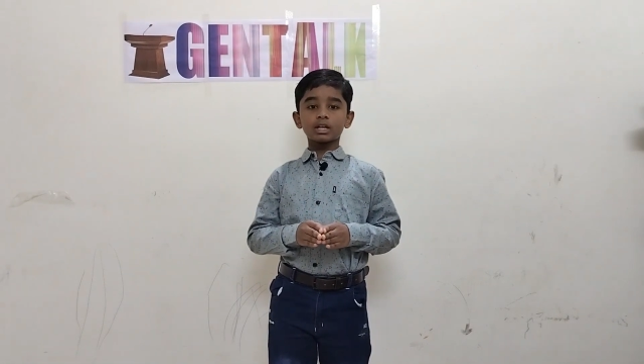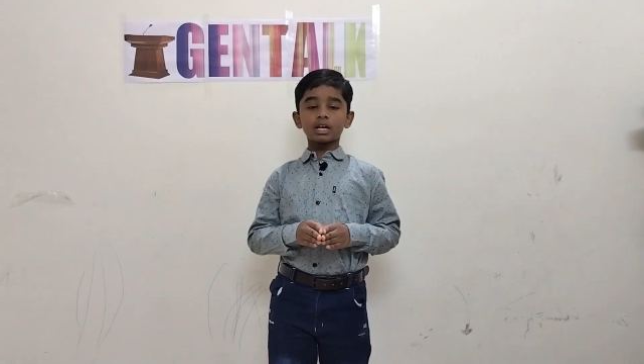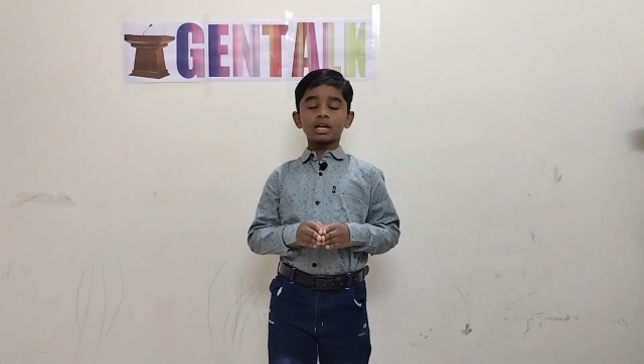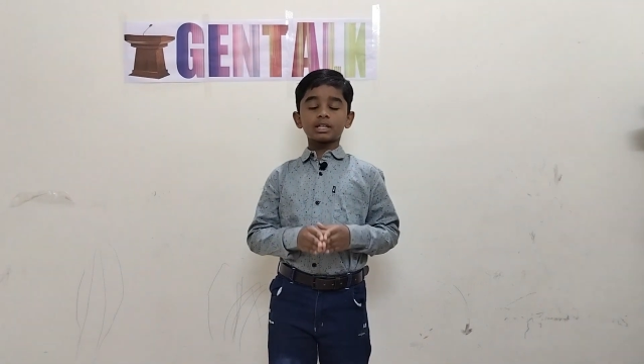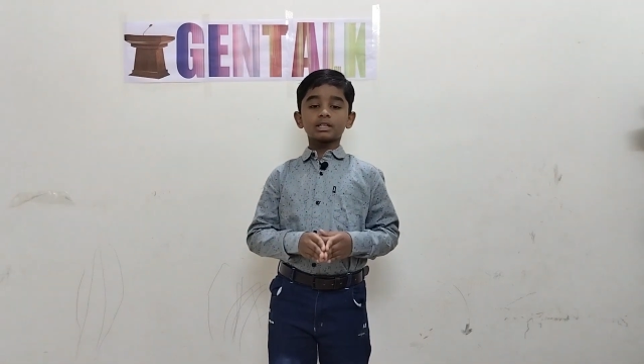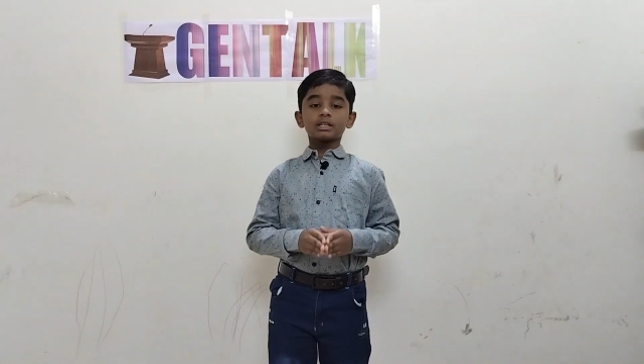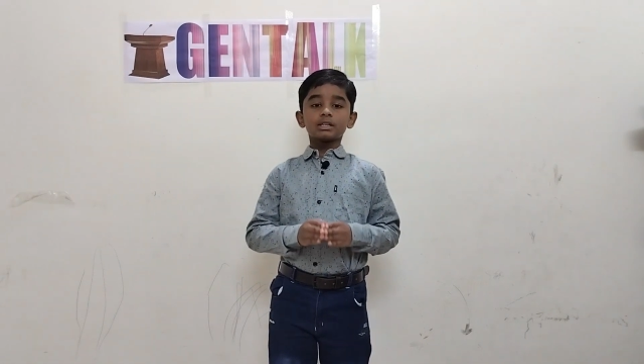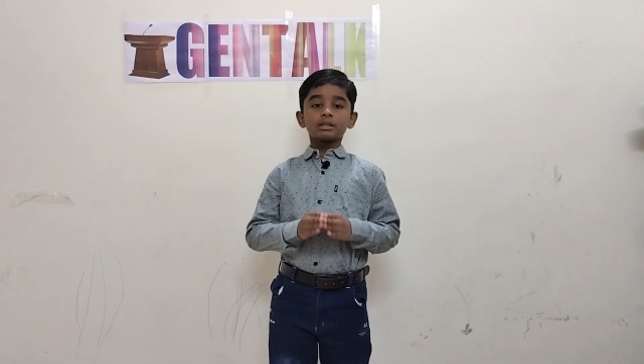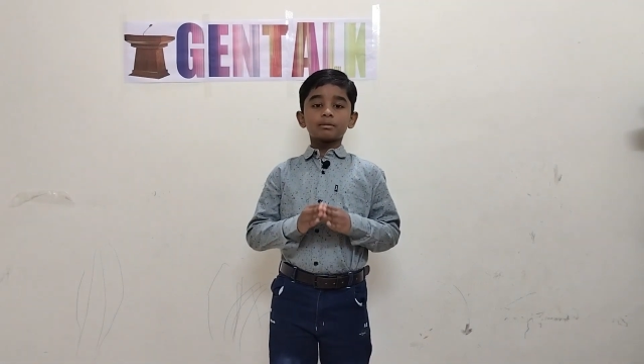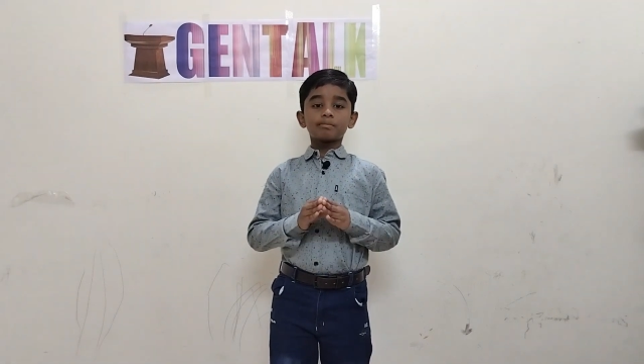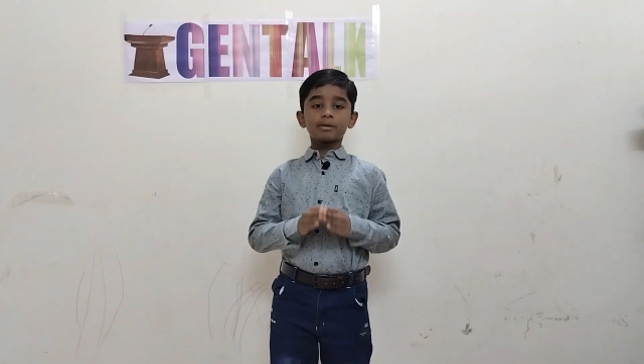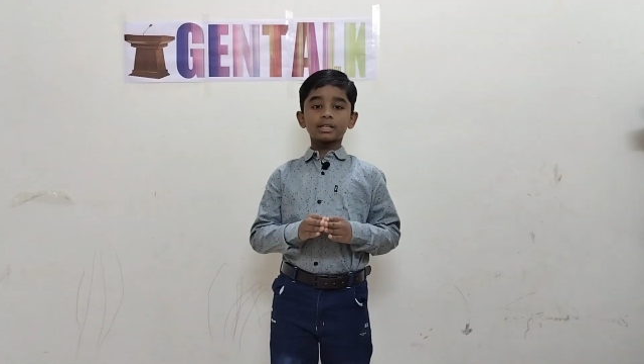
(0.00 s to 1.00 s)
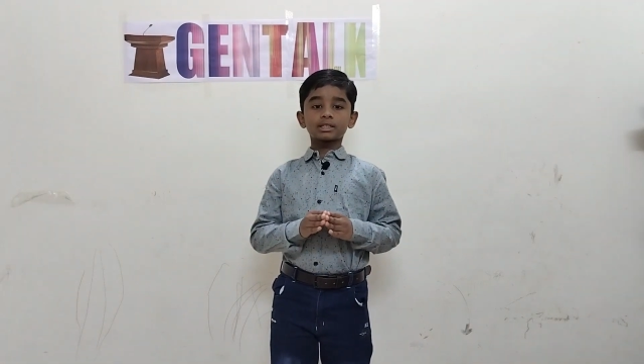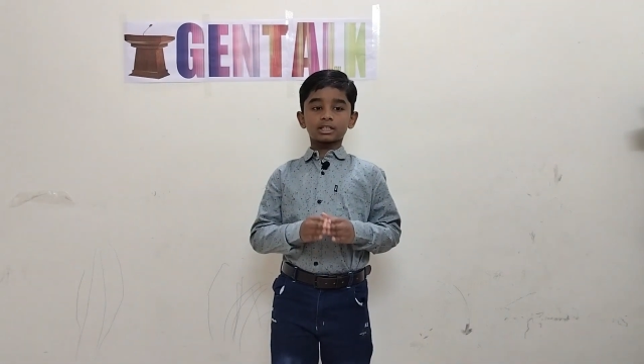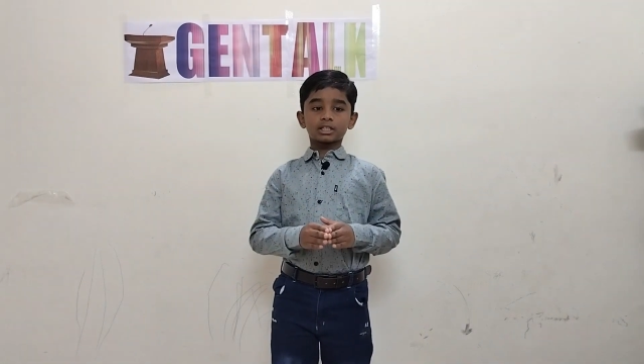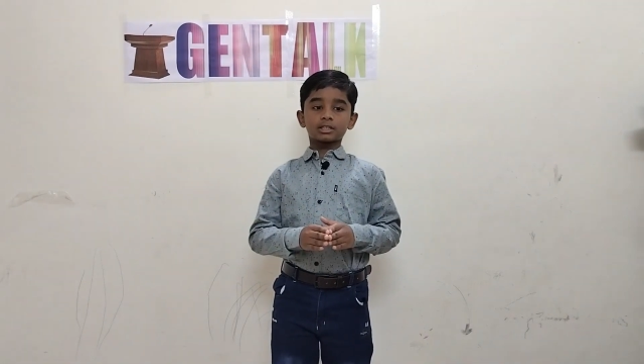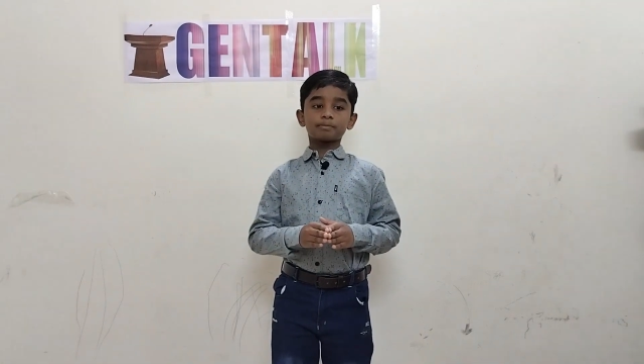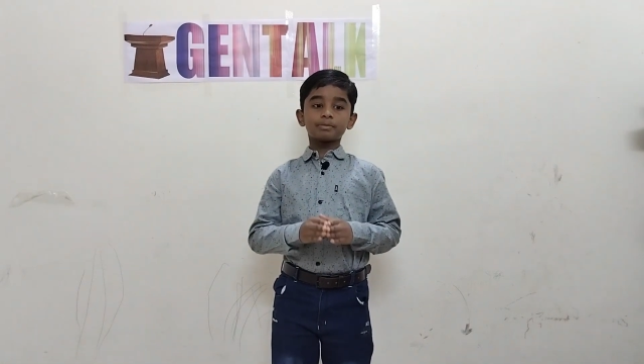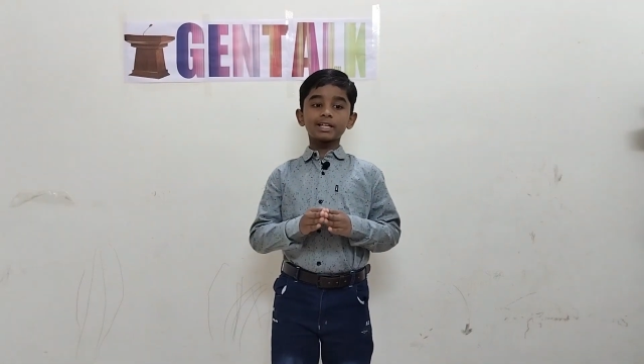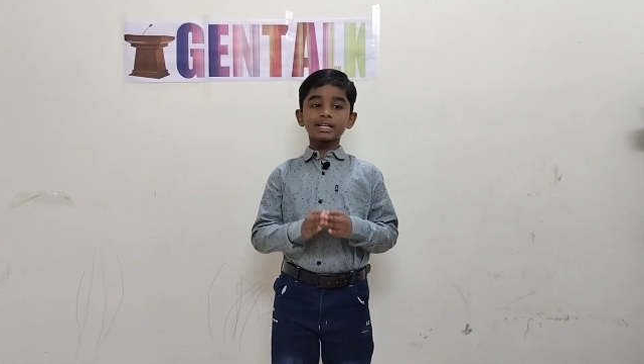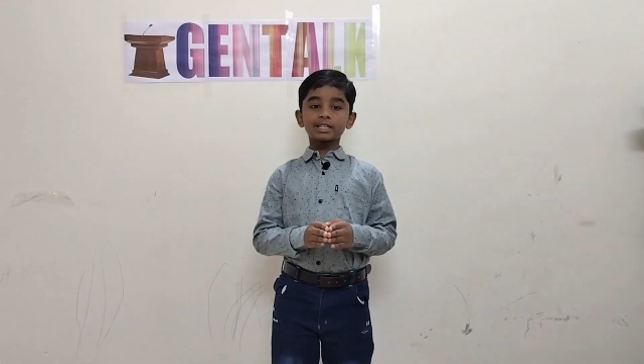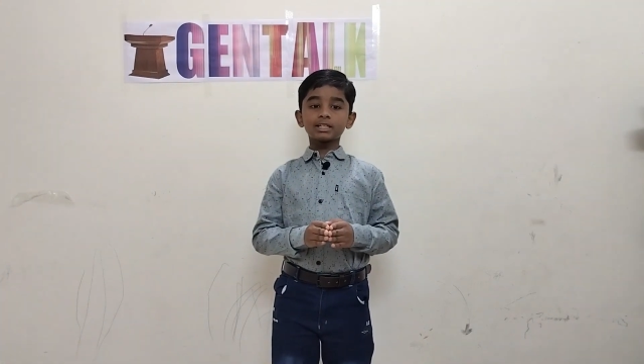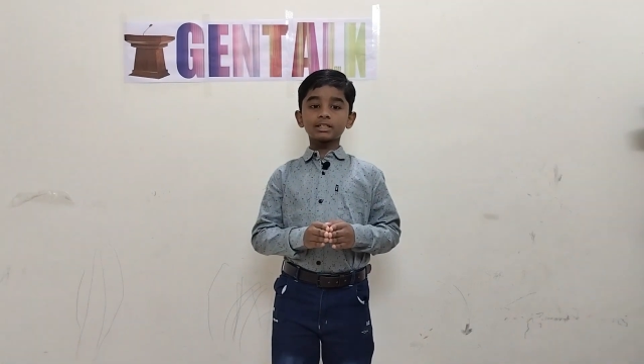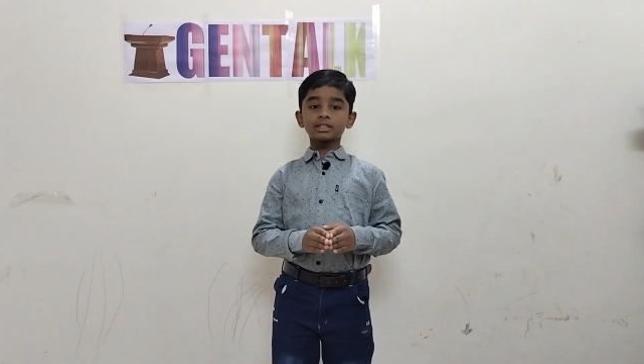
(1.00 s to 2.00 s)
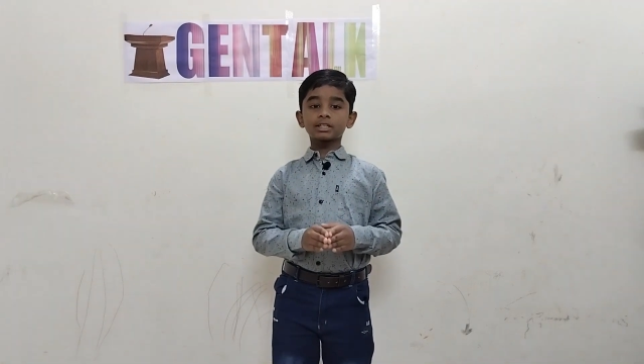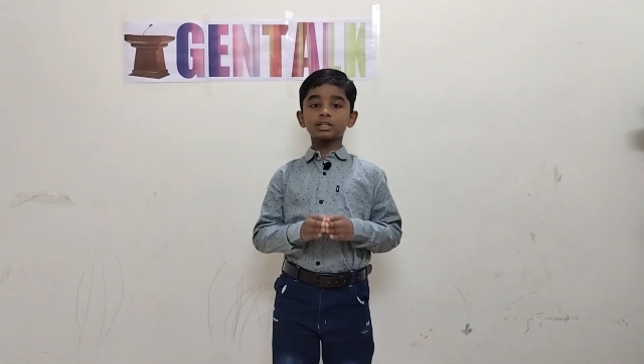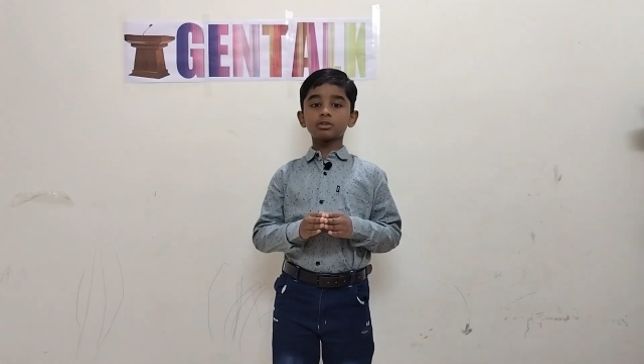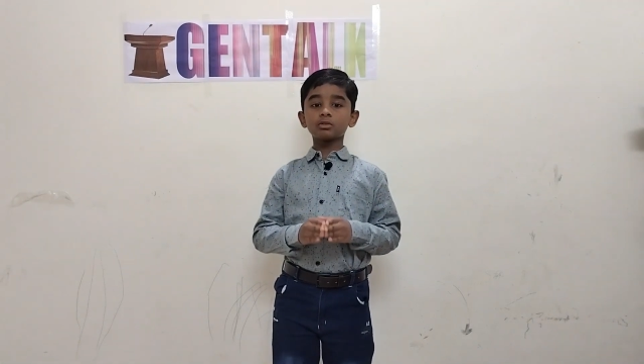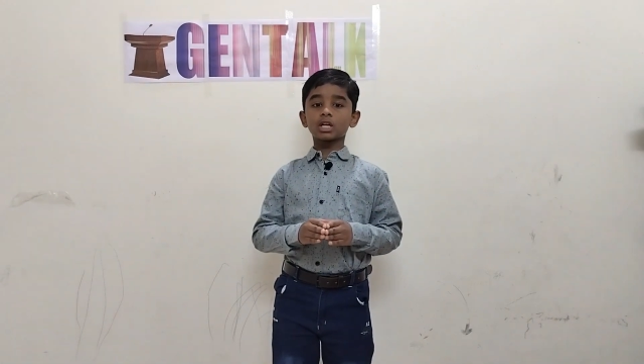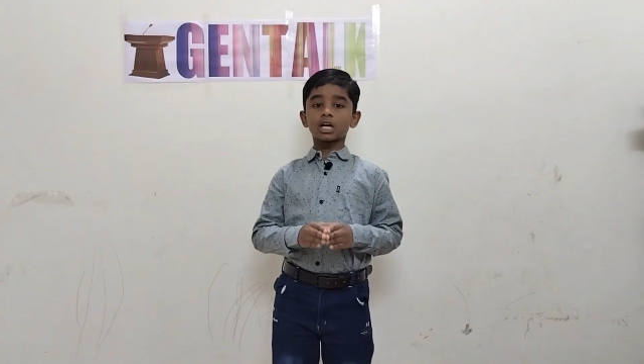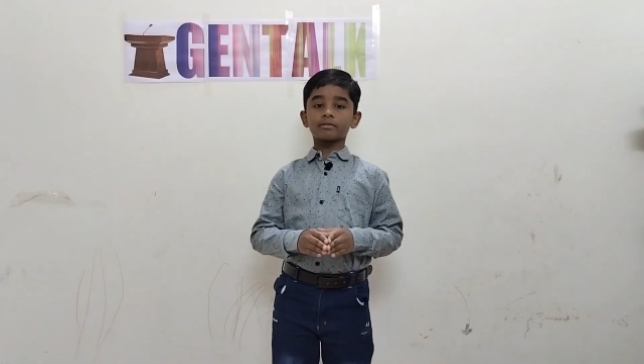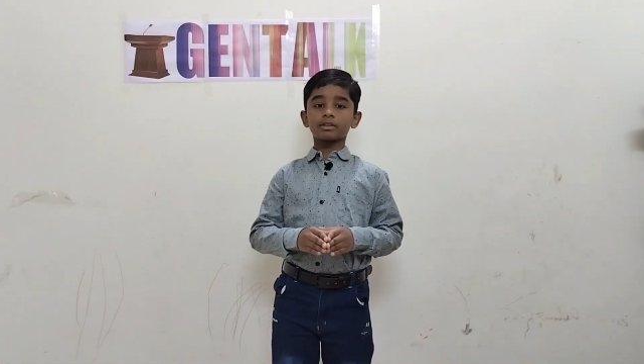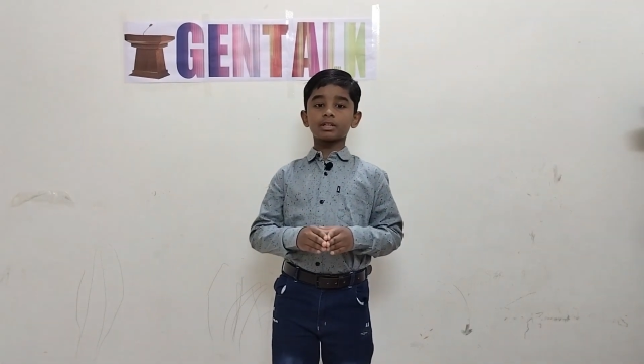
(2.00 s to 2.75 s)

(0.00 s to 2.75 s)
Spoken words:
And platelets cure our